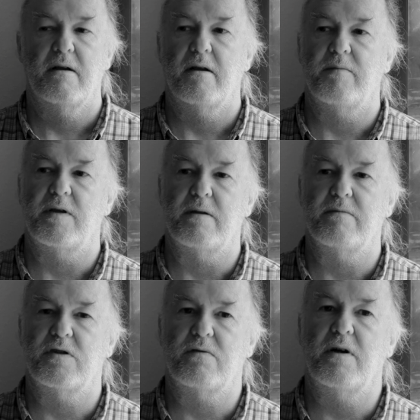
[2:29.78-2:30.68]
I mean,
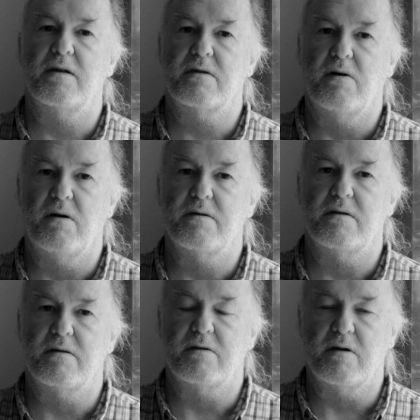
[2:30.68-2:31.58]
stress
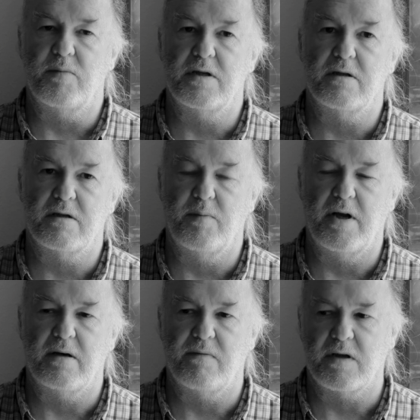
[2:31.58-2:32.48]
causes a tremendous
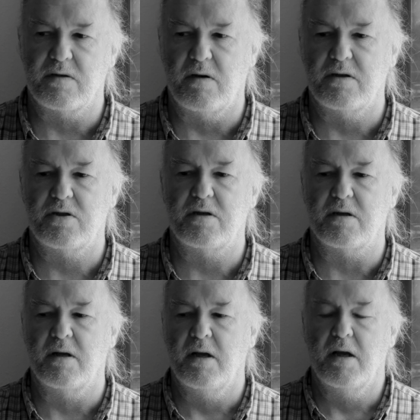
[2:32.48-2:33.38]
amount of exhaustion.